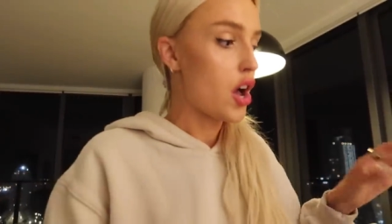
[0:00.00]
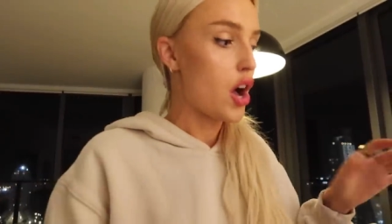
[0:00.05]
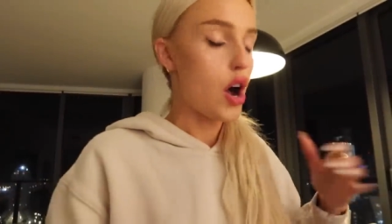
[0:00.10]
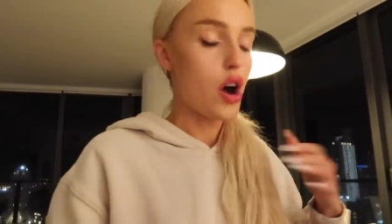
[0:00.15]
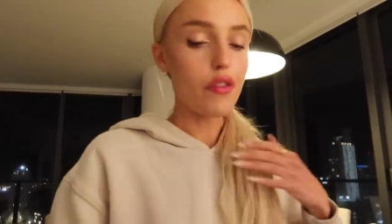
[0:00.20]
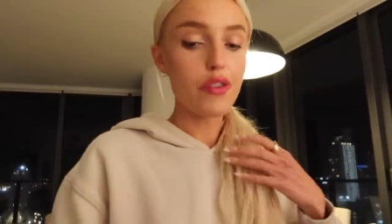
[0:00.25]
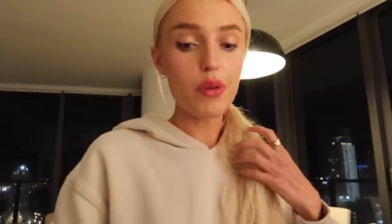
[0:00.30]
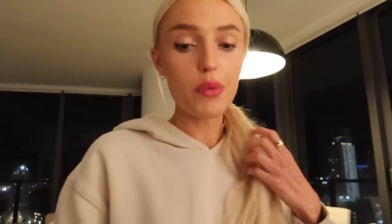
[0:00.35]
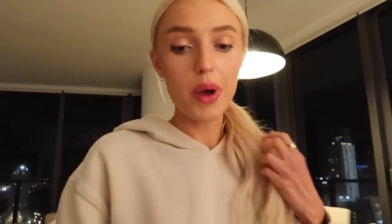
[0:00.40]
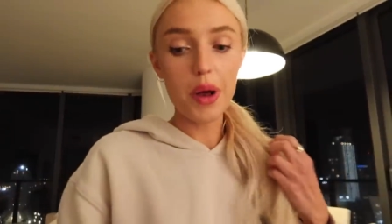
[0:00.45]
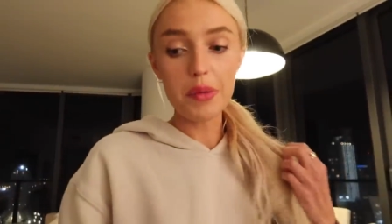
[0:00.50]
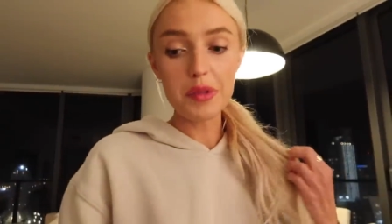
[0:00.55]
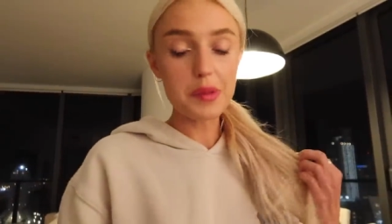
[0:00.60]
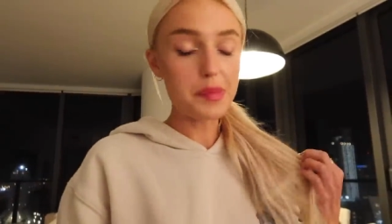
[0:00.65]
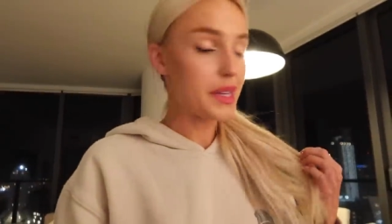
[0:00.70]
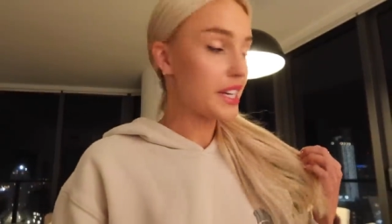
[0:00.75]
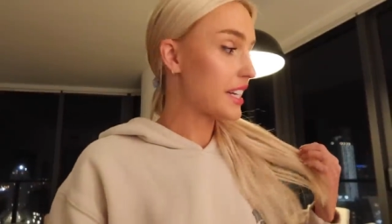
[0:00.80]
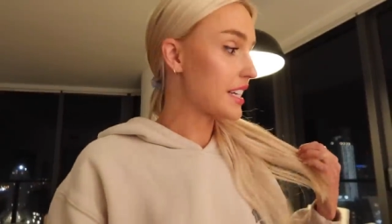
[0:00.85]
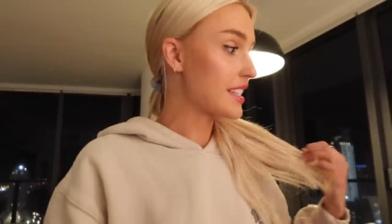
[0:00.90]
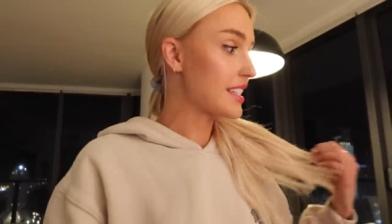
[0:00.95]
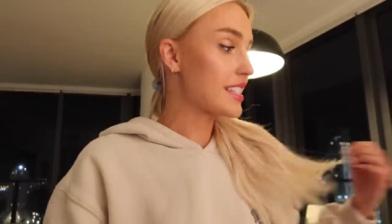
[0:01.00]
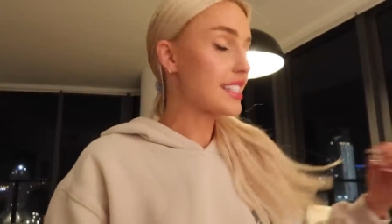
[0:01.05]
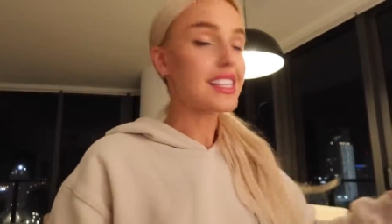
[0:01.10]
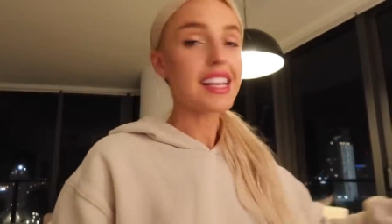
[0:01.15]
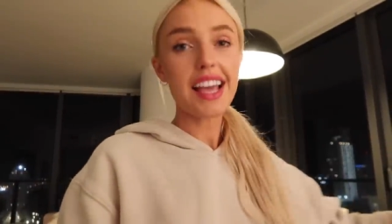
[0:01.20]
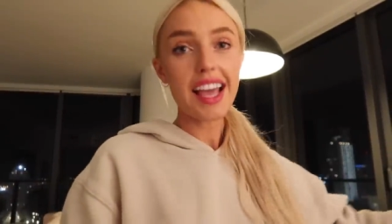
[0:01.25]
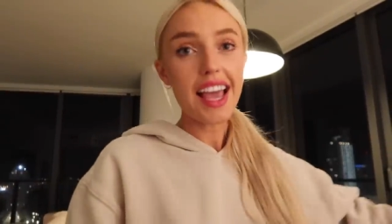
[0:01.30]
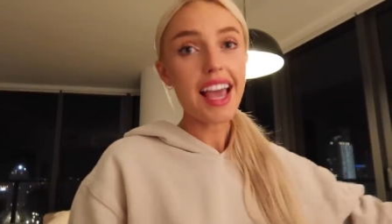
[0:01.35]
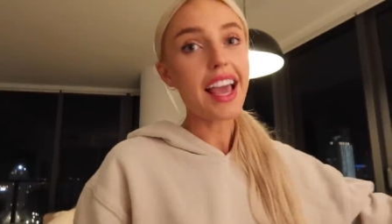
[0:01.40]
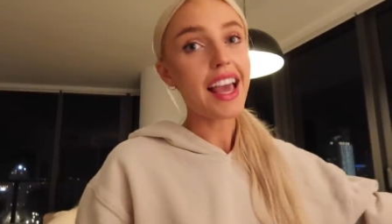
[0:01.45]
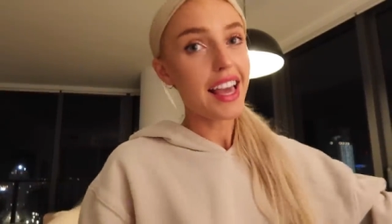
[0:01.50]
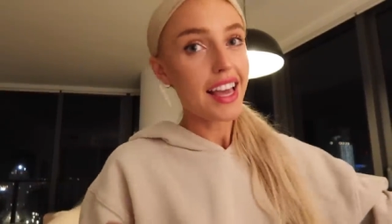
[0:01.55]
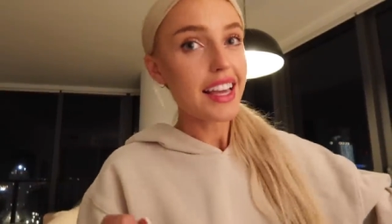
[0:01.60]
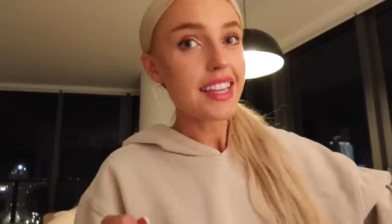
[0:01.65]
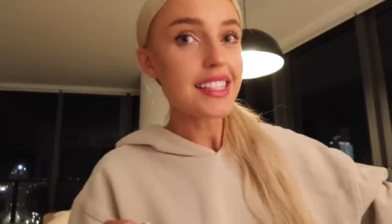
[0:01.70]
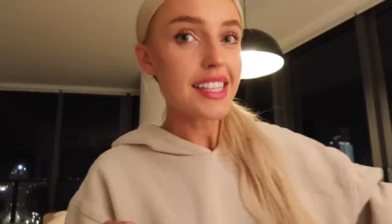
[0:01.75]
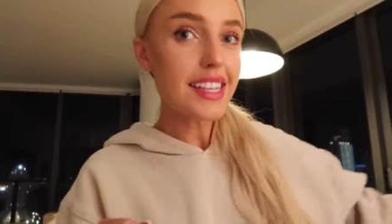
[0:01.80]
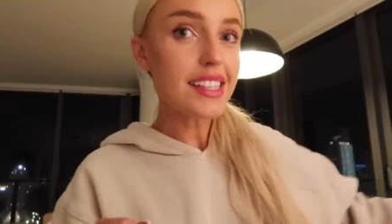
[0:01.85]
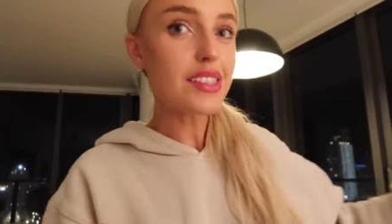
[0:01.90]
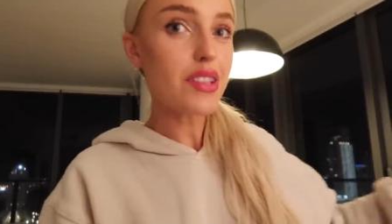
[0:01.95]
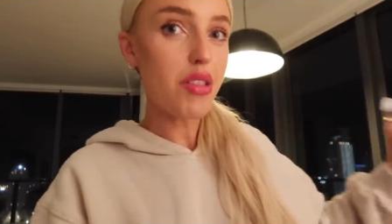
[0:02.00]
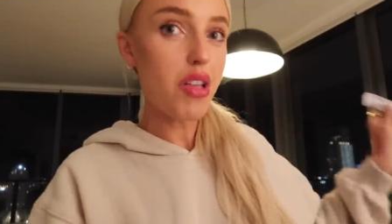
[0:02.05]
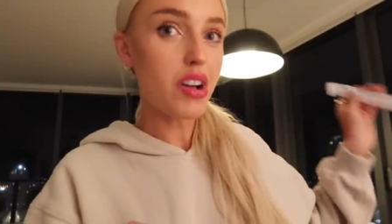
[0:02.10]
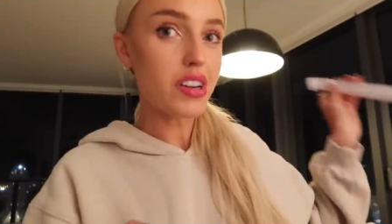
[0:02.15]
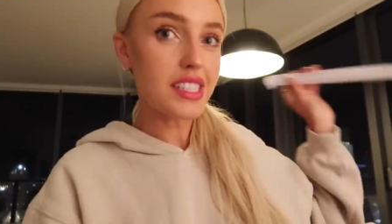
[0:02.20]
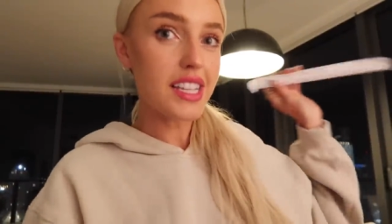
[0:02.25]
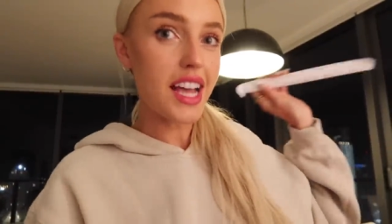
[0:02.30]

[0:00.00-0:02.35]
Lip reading: overwhelmed because it takes a long